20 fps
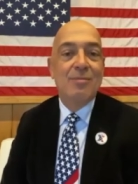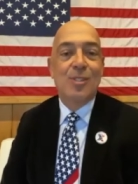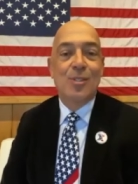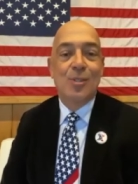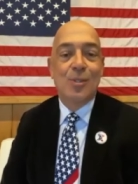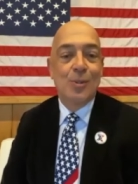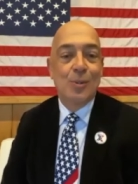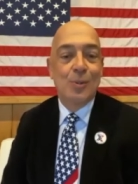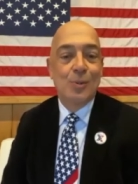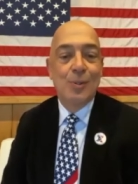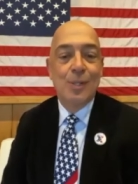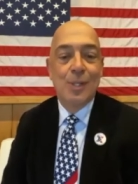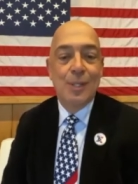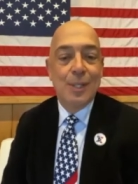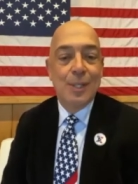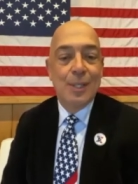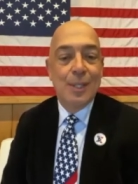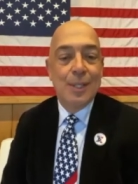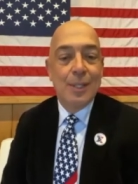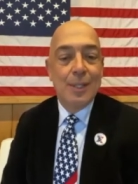to
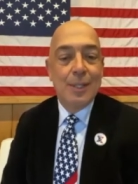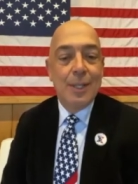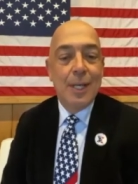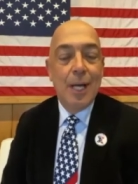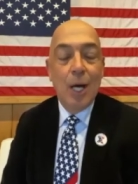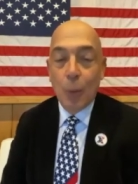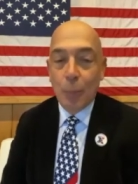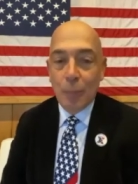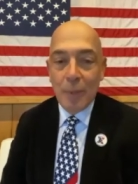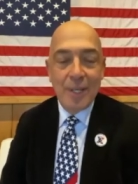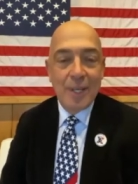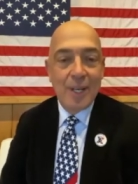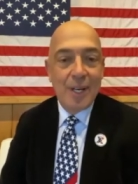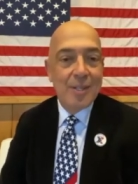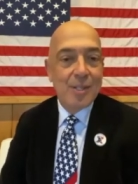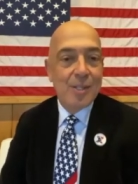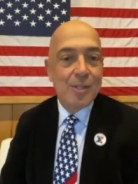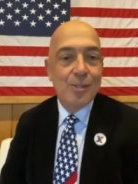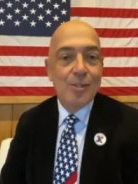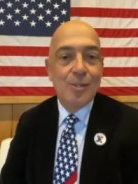helping
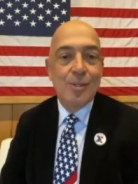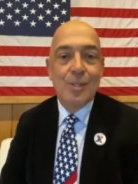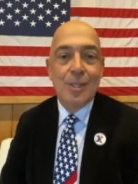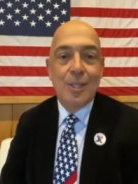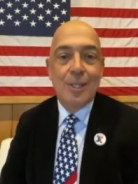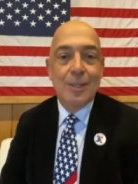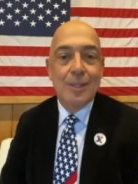others.